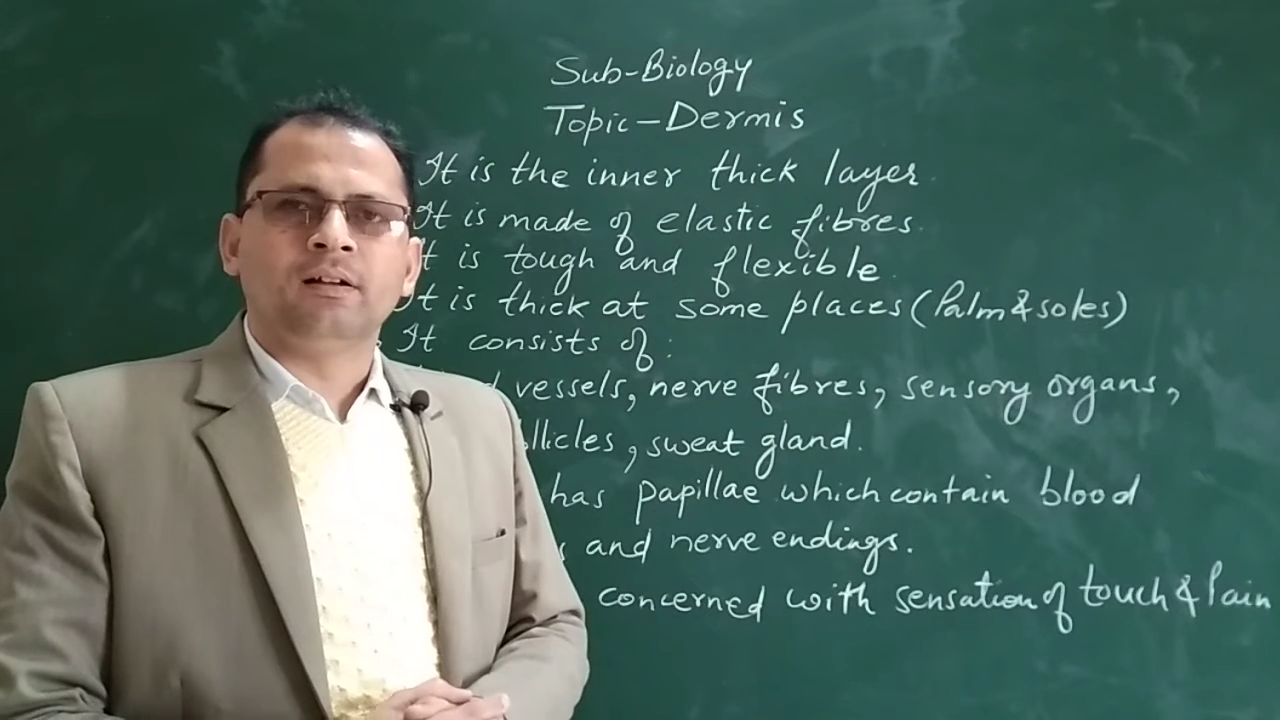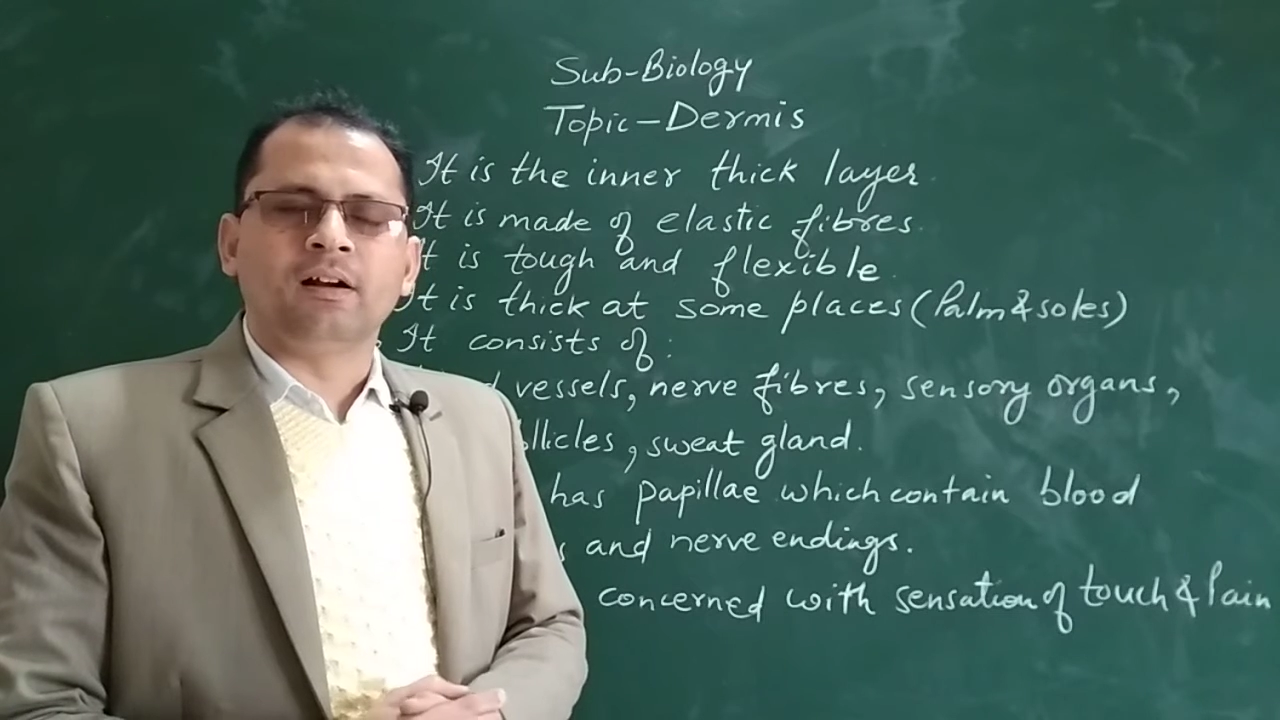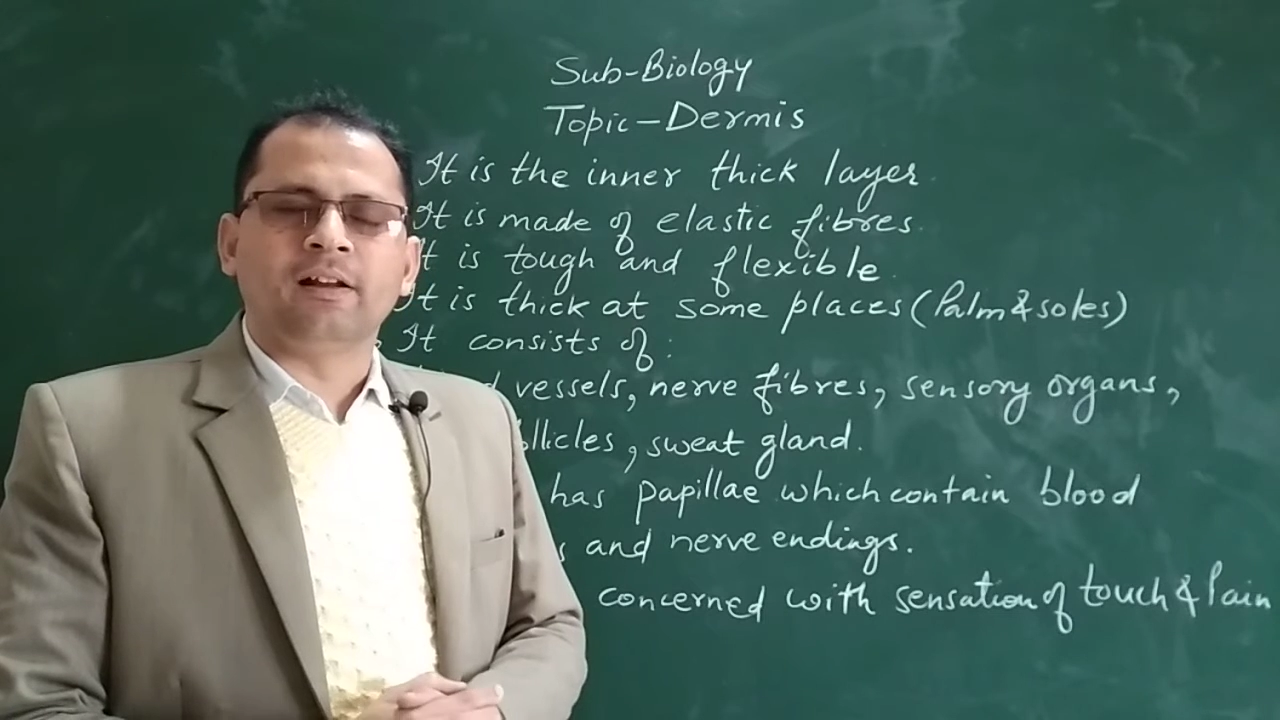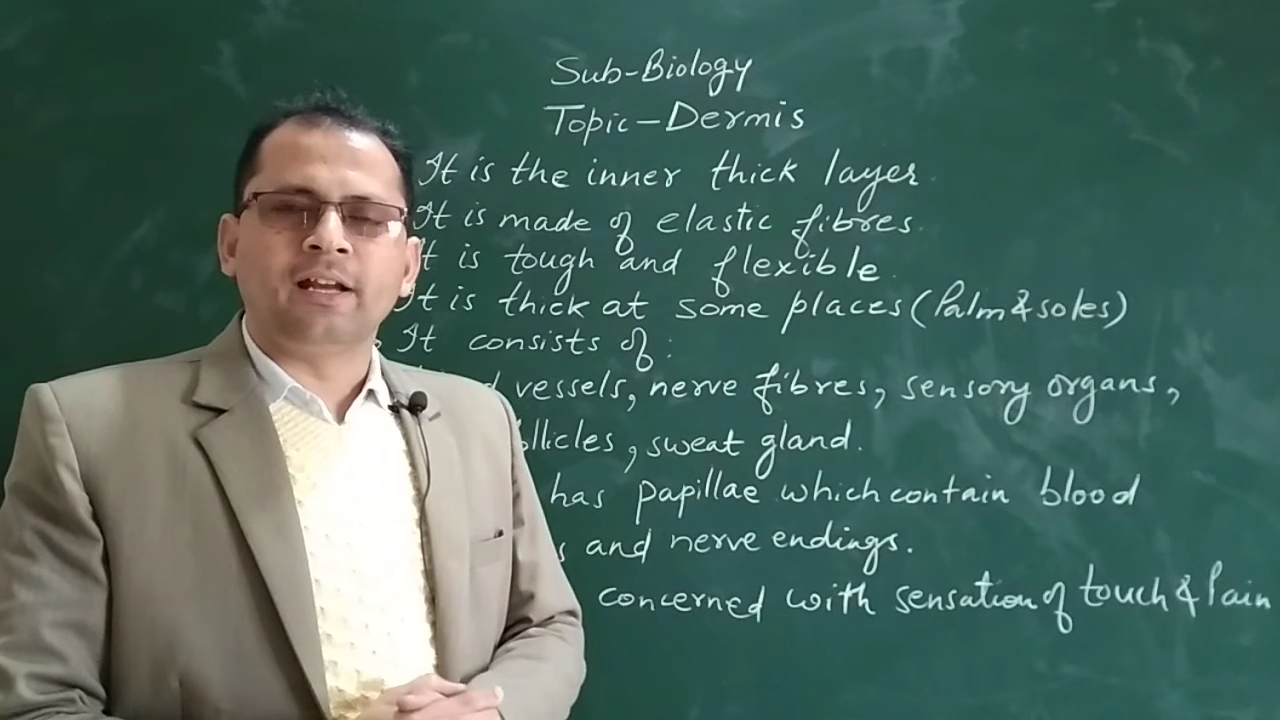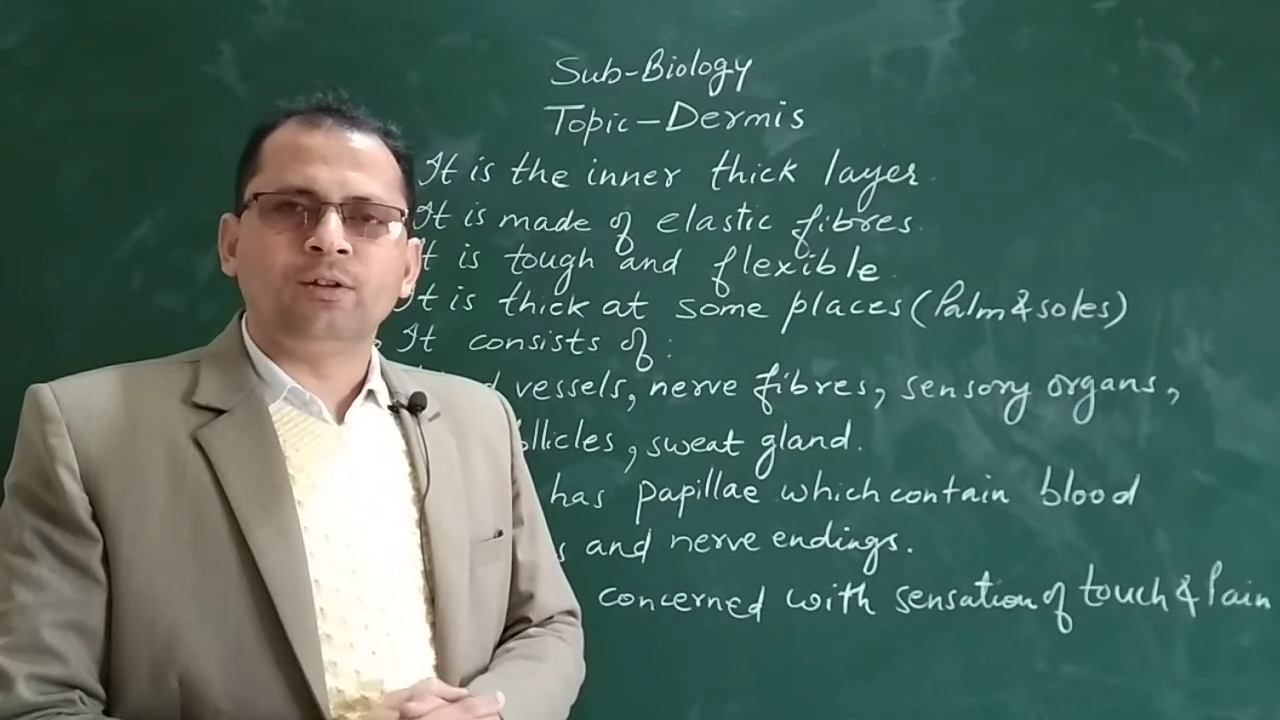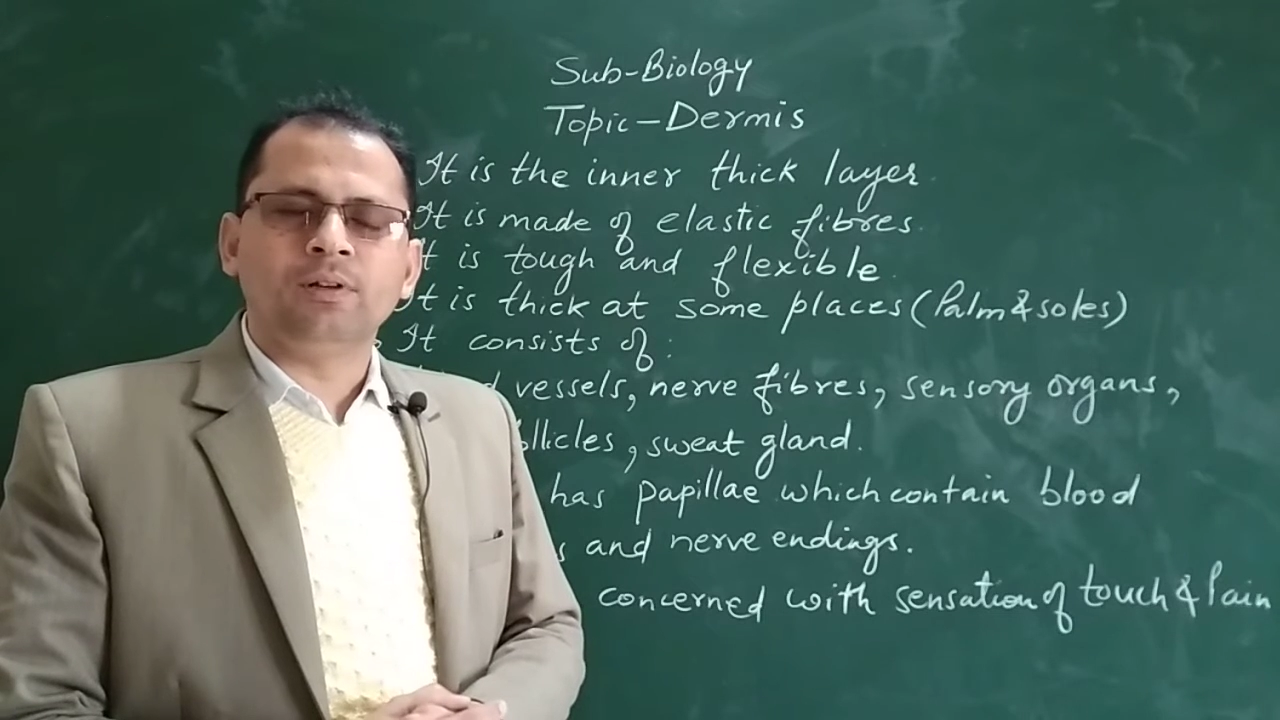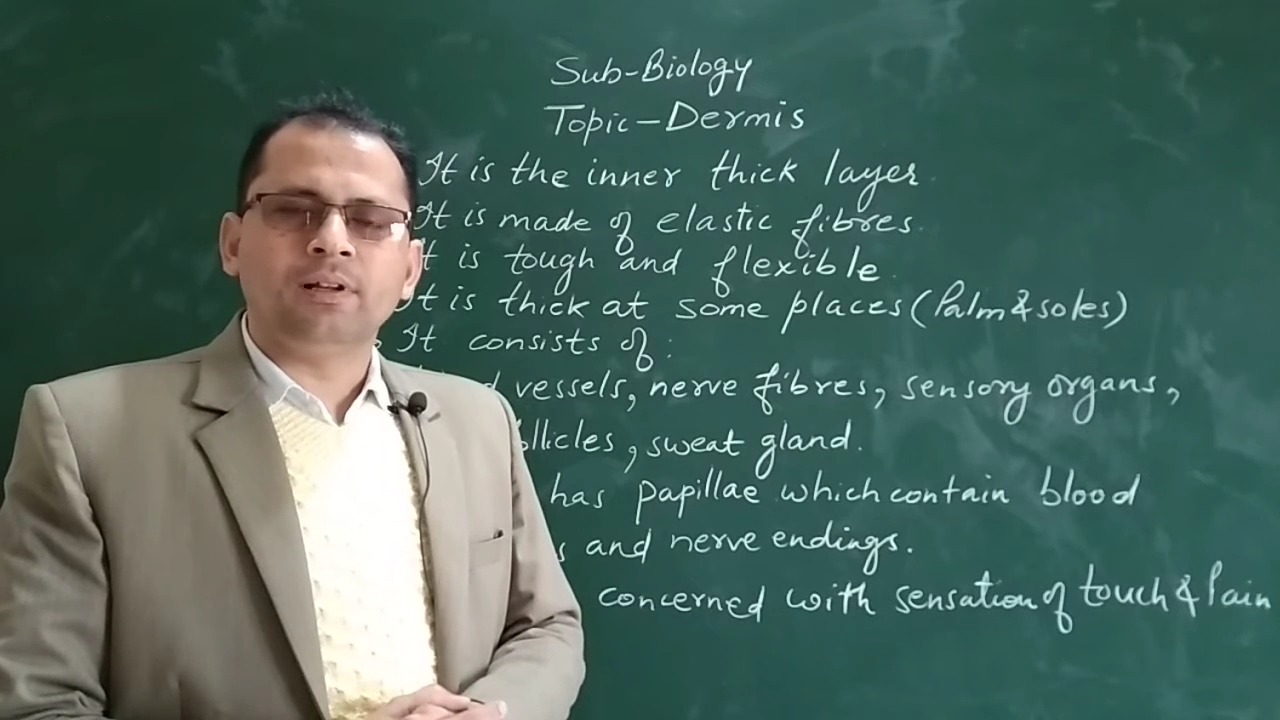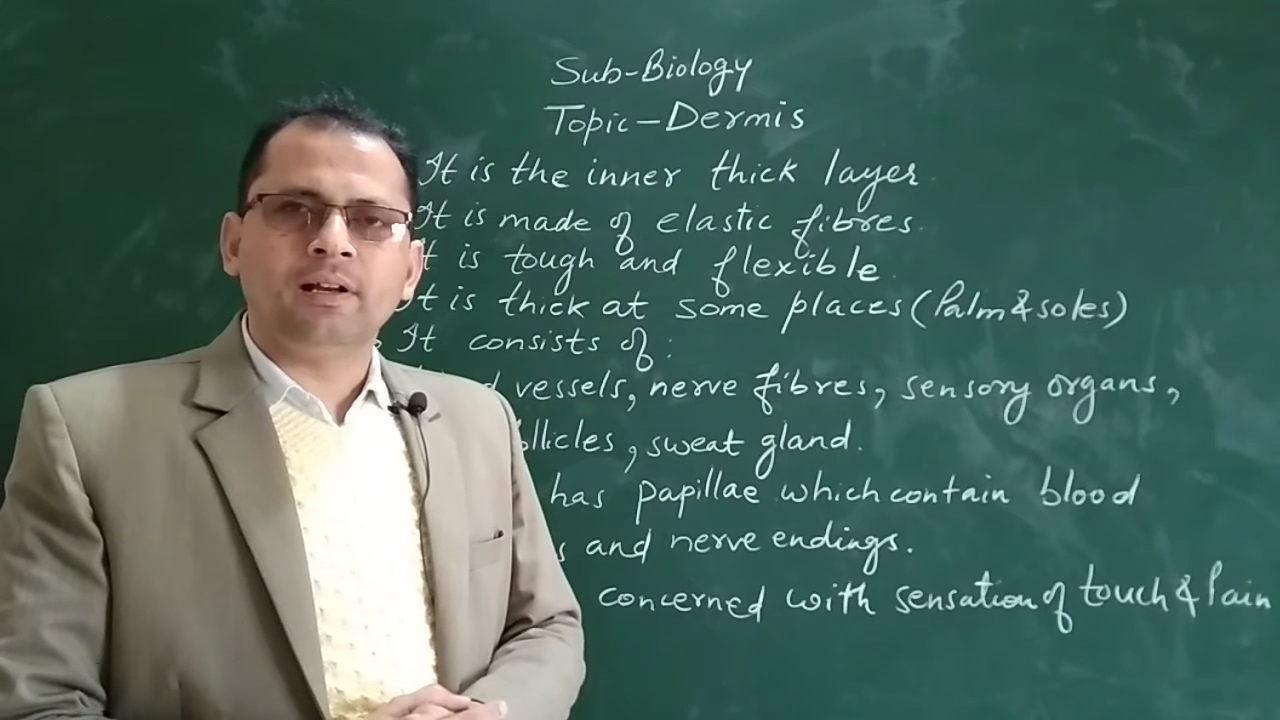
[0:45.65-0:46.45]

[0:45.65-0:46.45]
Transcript: granular